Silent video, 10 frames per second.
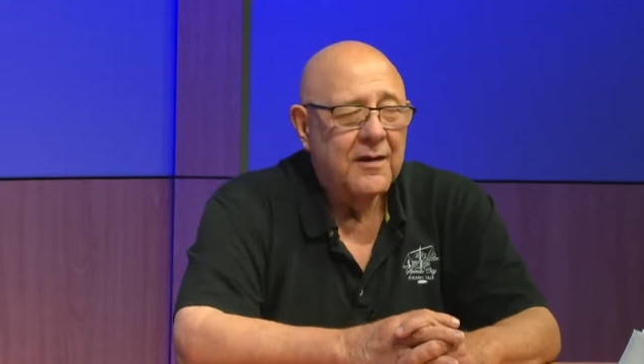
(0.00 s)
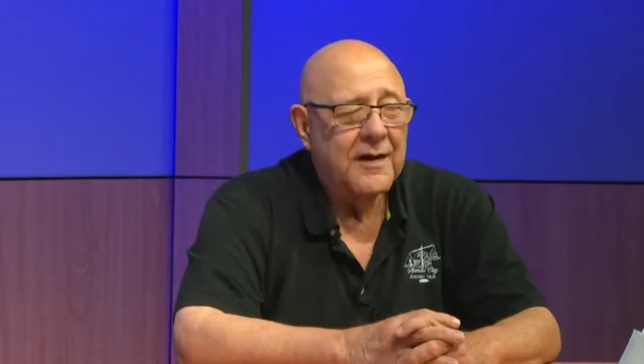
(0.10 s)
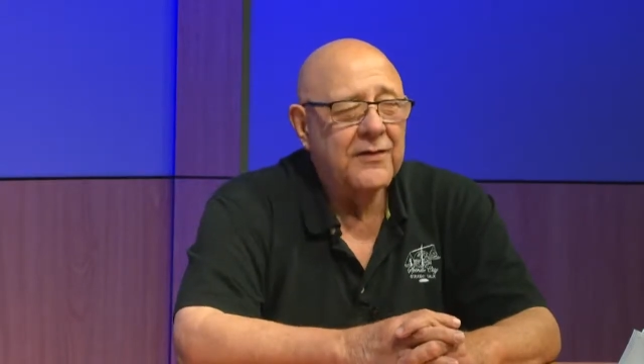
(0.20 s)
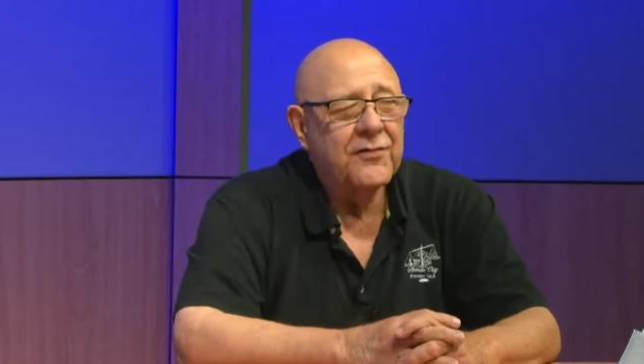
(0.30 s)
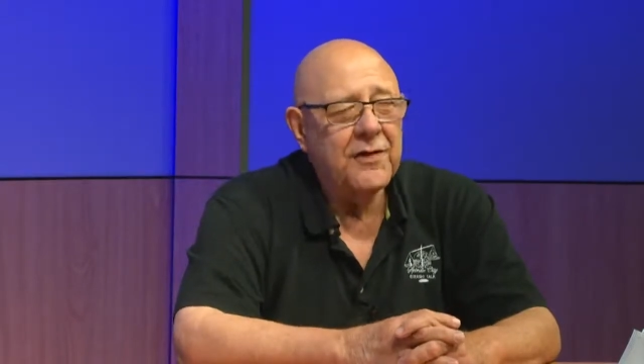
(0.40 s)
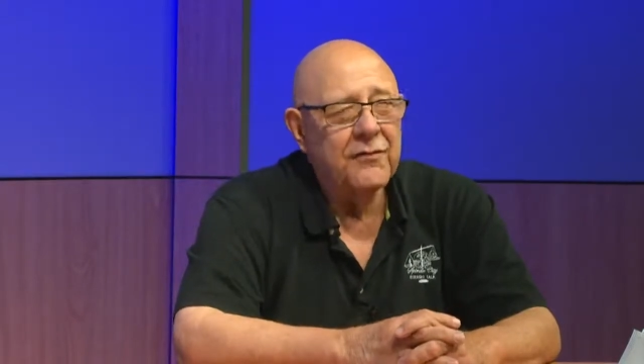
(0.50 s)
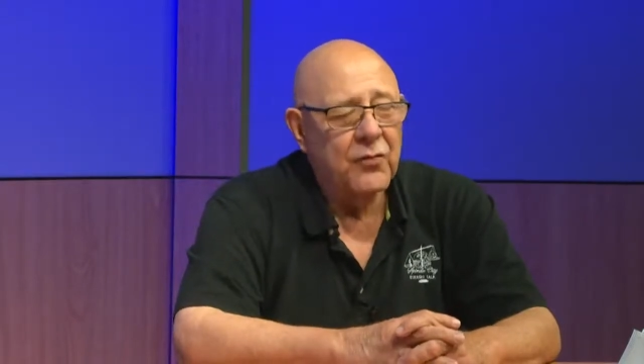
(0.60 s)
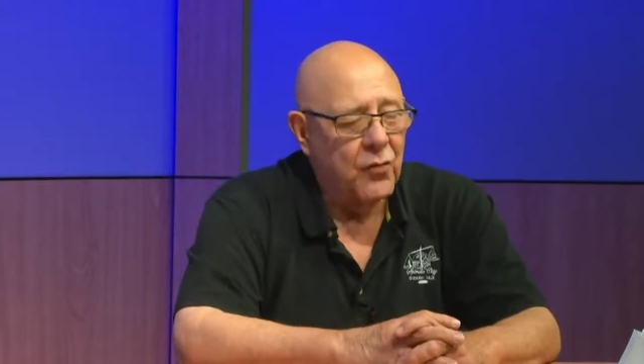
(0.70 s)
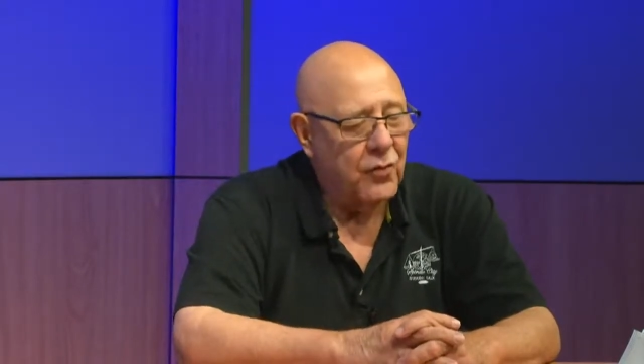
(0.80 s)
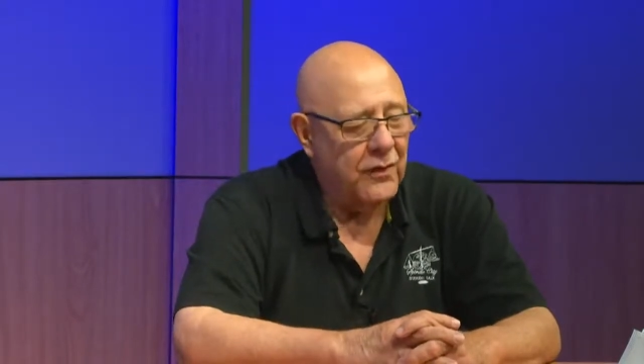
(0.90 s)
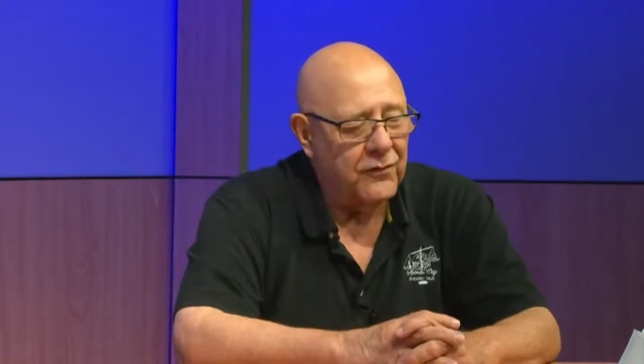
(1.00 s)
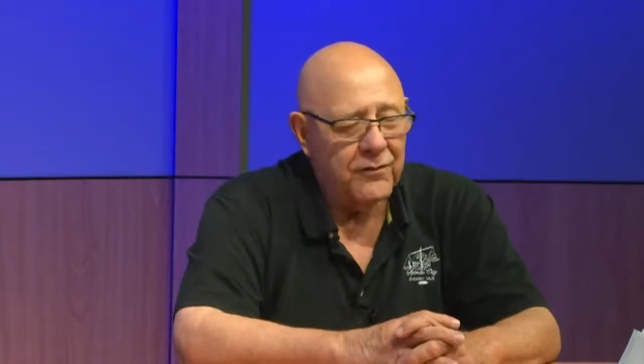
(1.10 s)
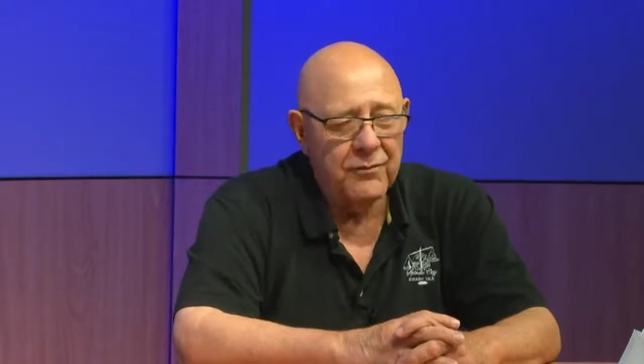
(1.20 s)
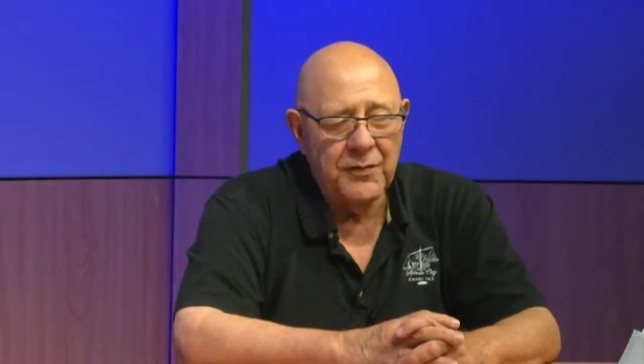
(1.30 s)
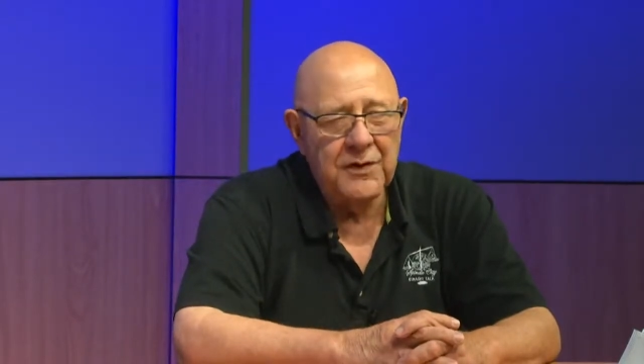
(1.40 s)
that's even
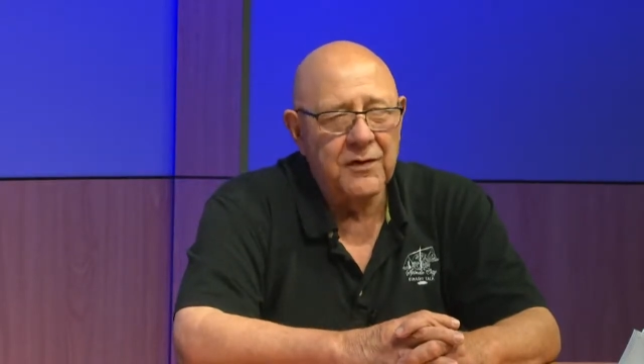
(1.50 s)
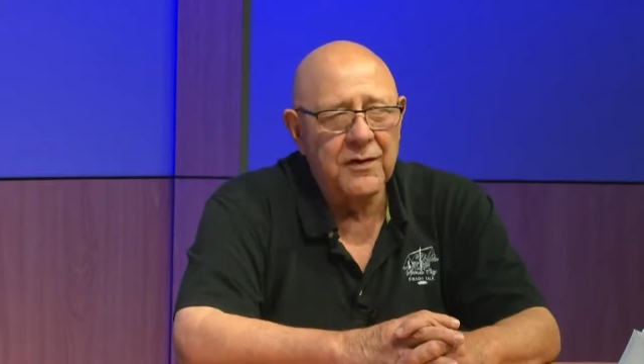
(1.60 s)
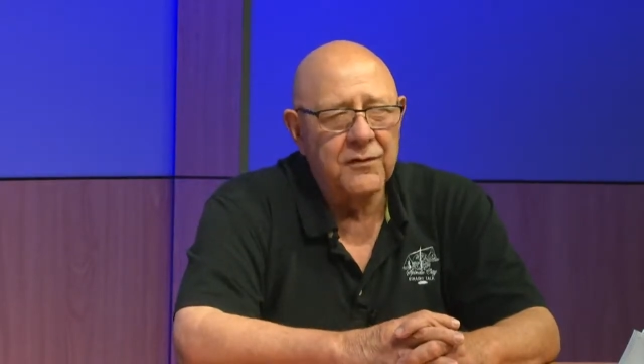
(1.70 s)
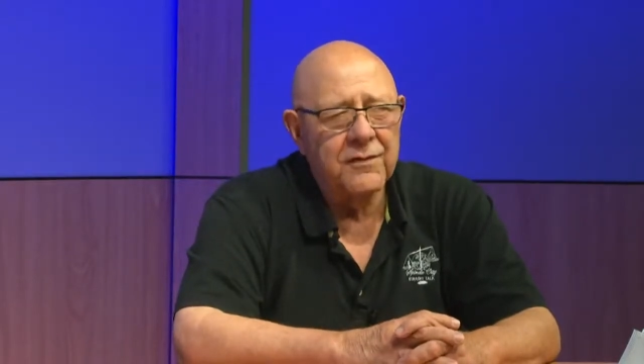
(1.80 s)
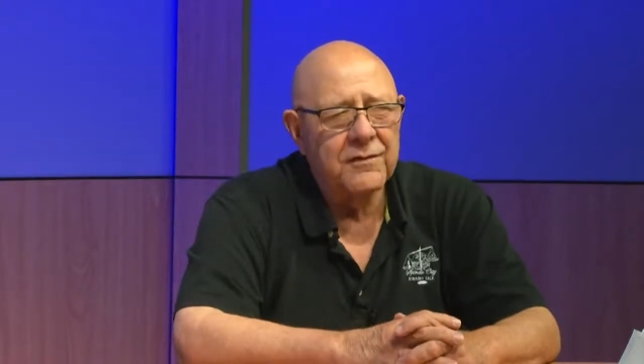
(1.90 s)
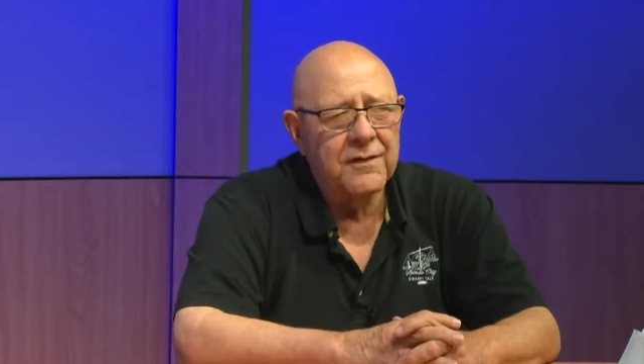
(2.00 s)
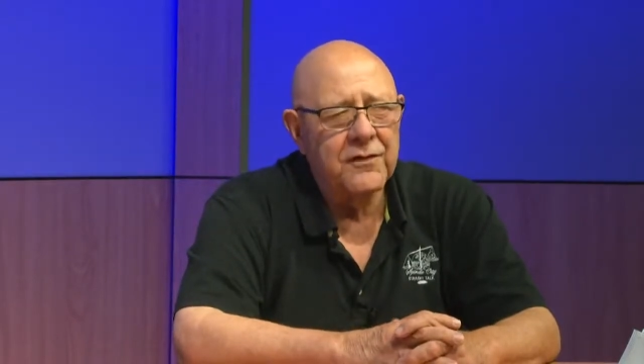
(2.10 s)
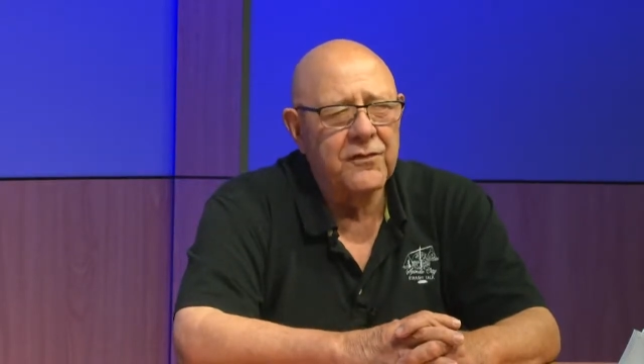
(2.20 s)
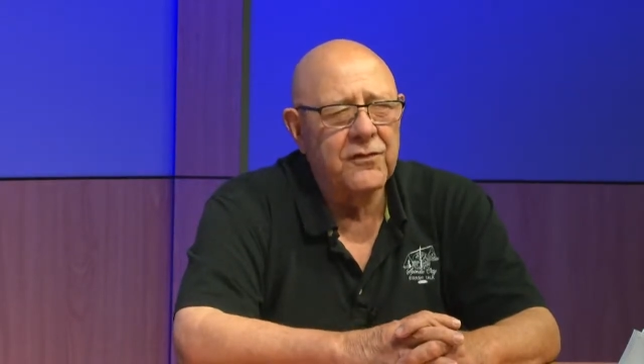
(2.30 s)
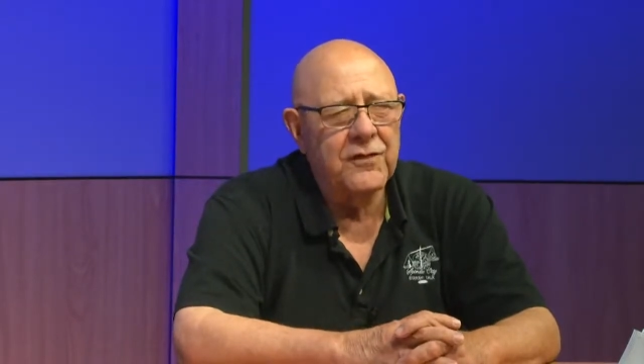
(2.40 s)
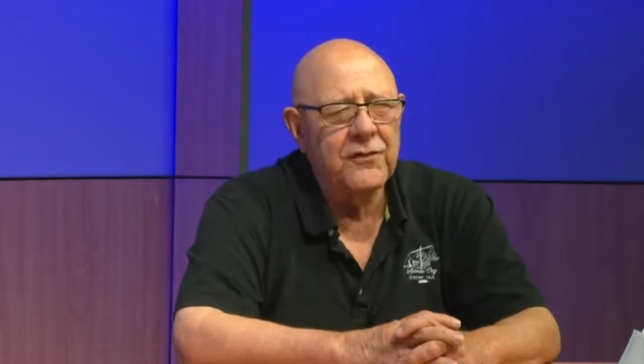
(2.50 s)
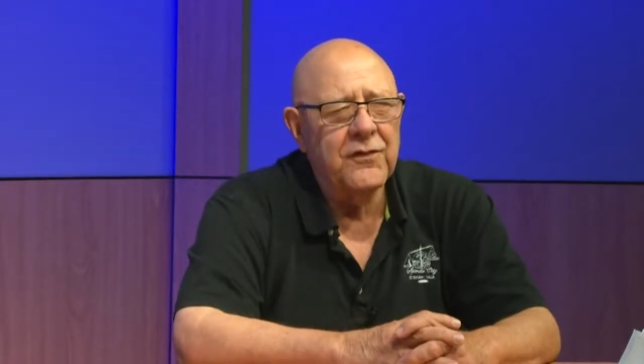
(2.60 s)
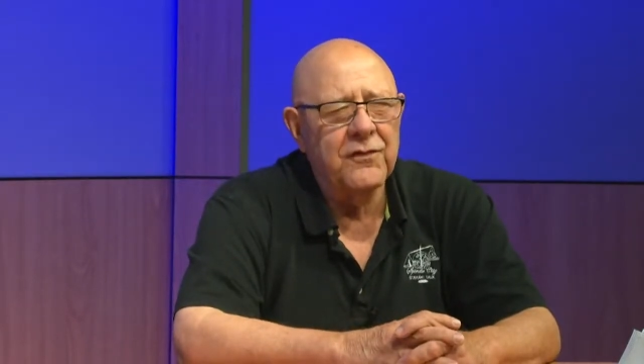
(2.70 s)
worse, because this is